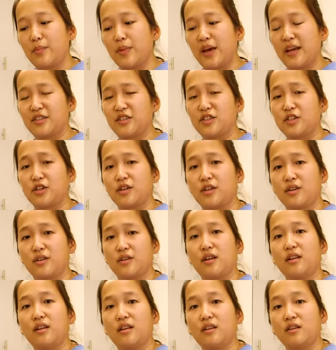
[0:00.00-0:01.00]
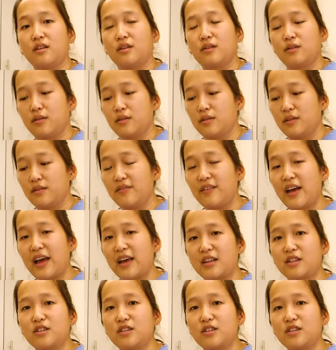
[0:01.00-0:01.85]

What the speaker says: pets are a little fat,